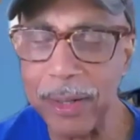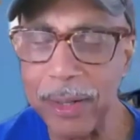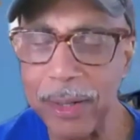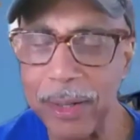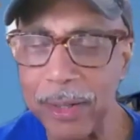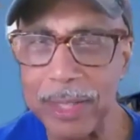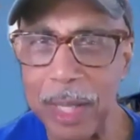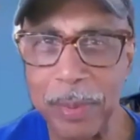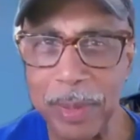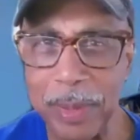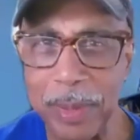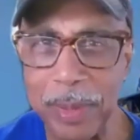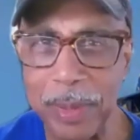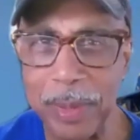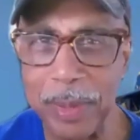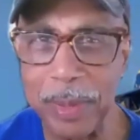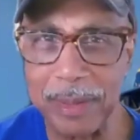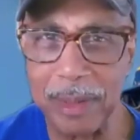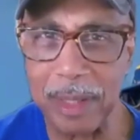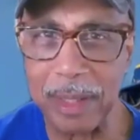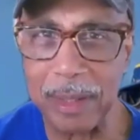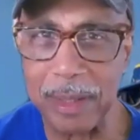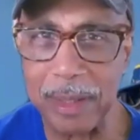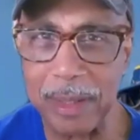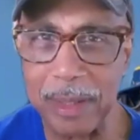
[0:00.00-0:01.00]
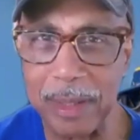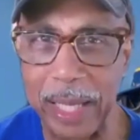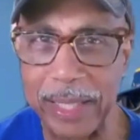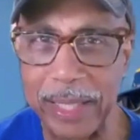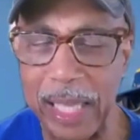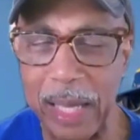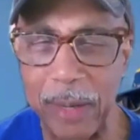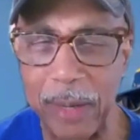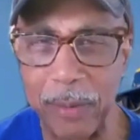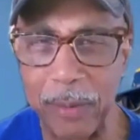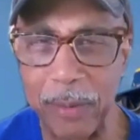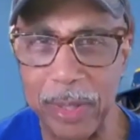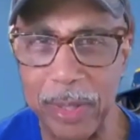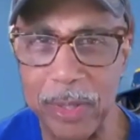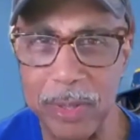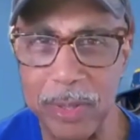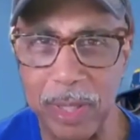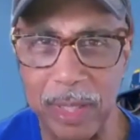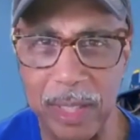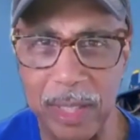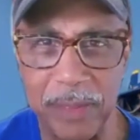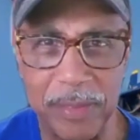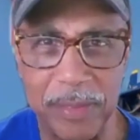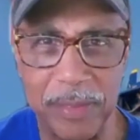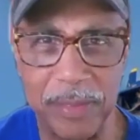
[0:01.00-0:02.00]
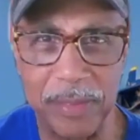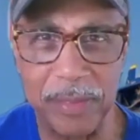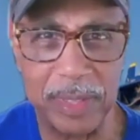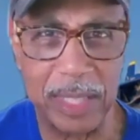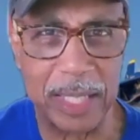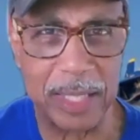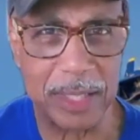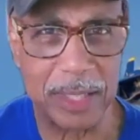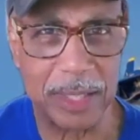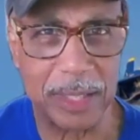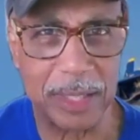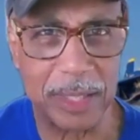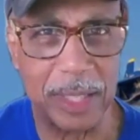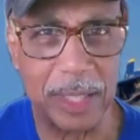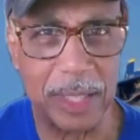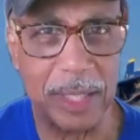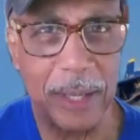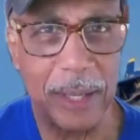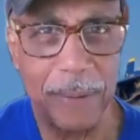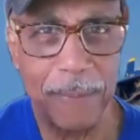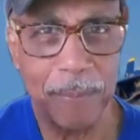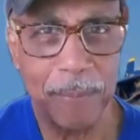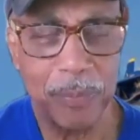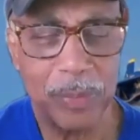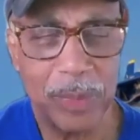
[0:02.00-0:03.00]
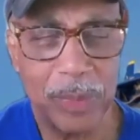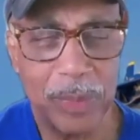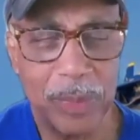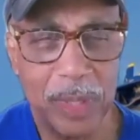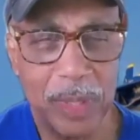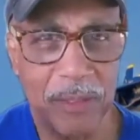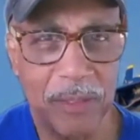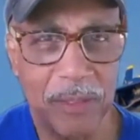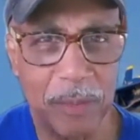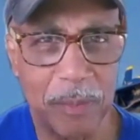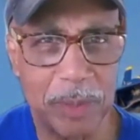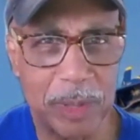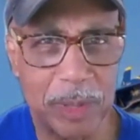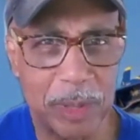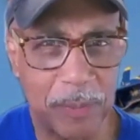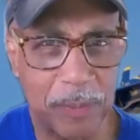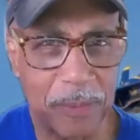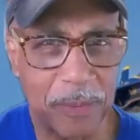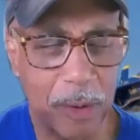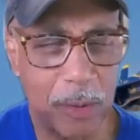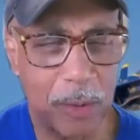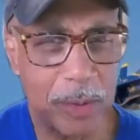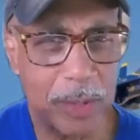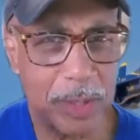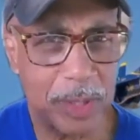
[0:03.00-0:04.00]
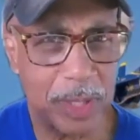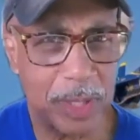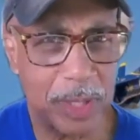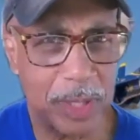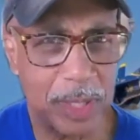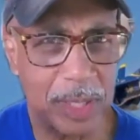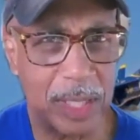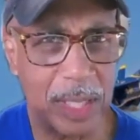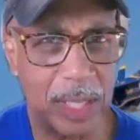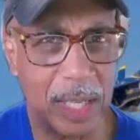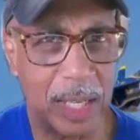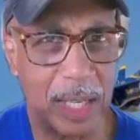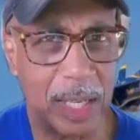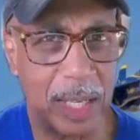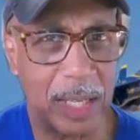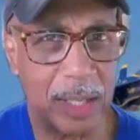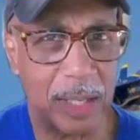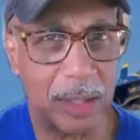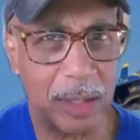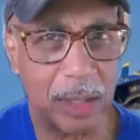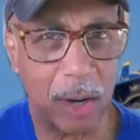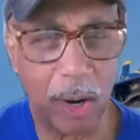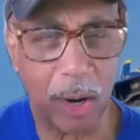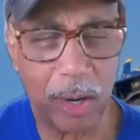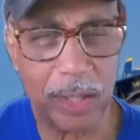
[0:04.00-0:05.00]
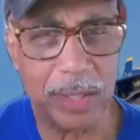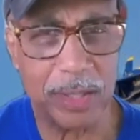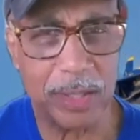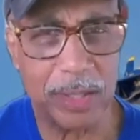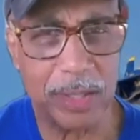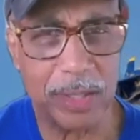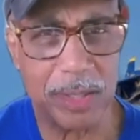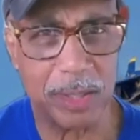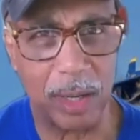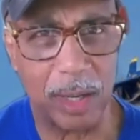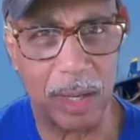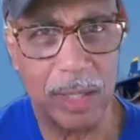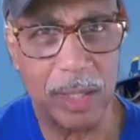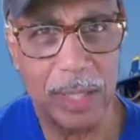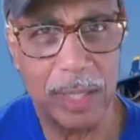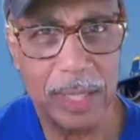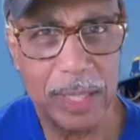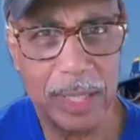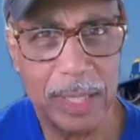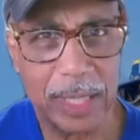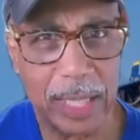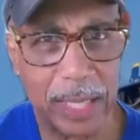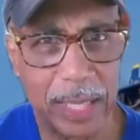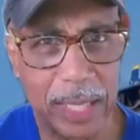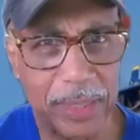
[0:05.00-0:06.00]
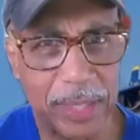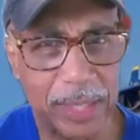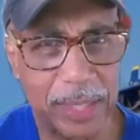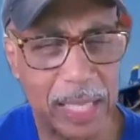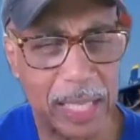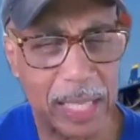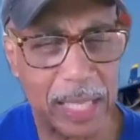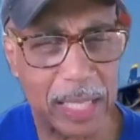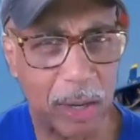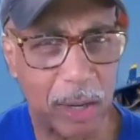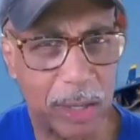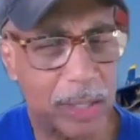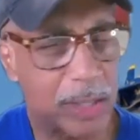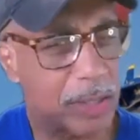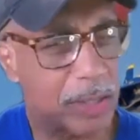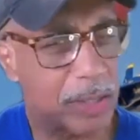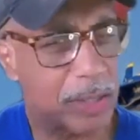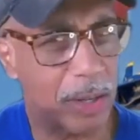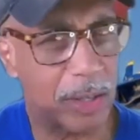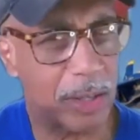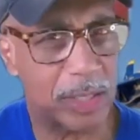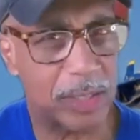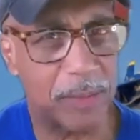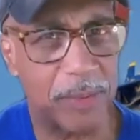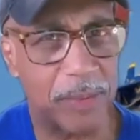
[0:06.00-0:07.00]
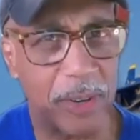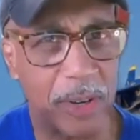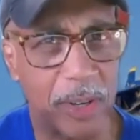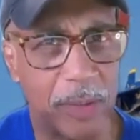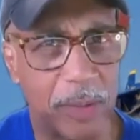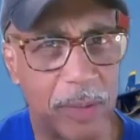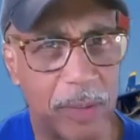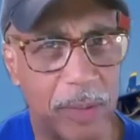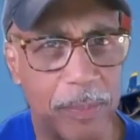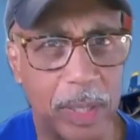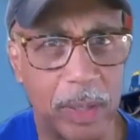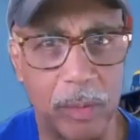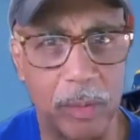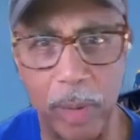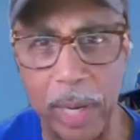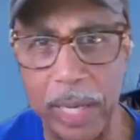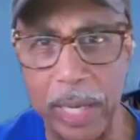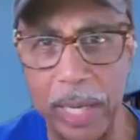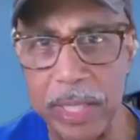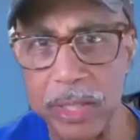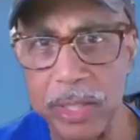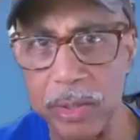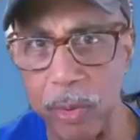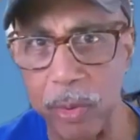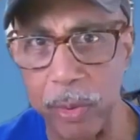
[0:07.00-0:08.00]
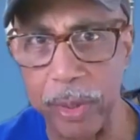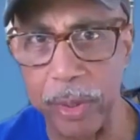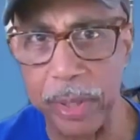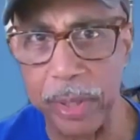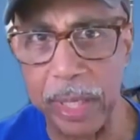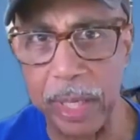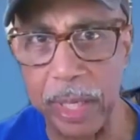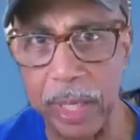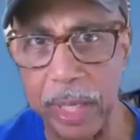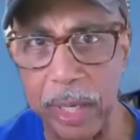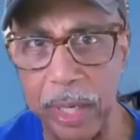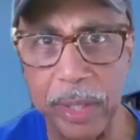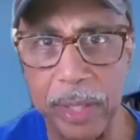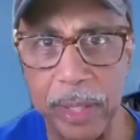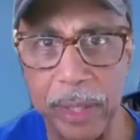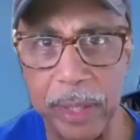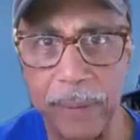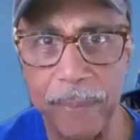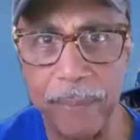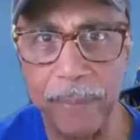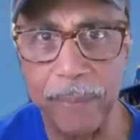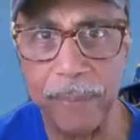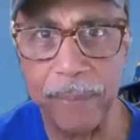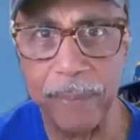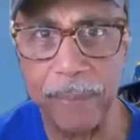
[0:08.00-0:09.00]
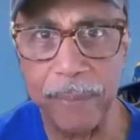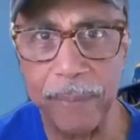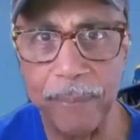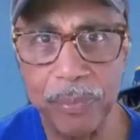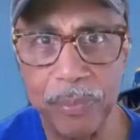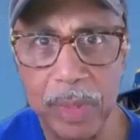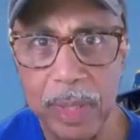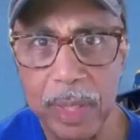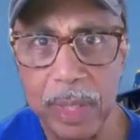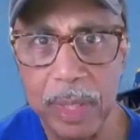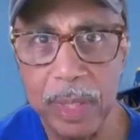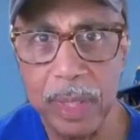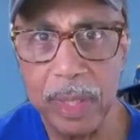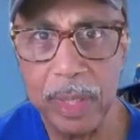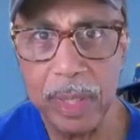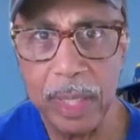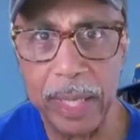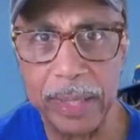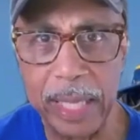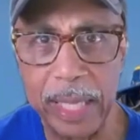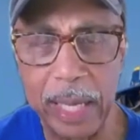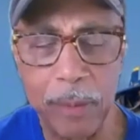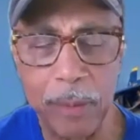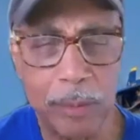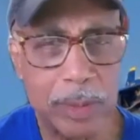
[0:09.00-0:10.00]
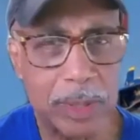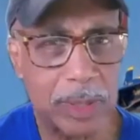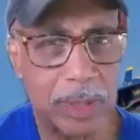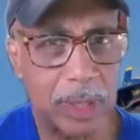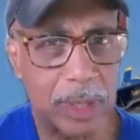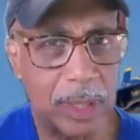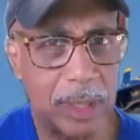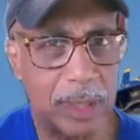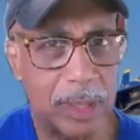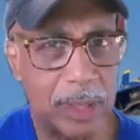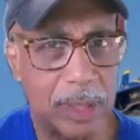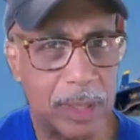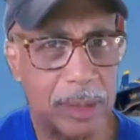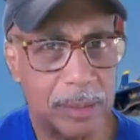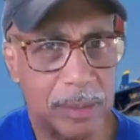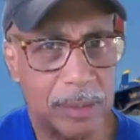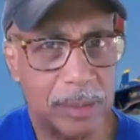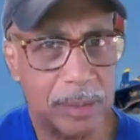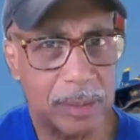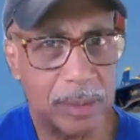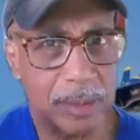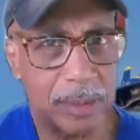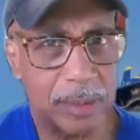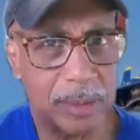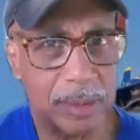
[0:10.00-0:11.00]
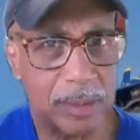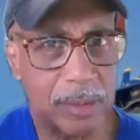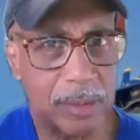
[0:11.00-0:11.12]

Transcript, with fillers: I'd heard something like that when I used to live in Tennessee from some folks in uh, Arkansas. I think that Arkansas is a very big rice growing area, and that was uh,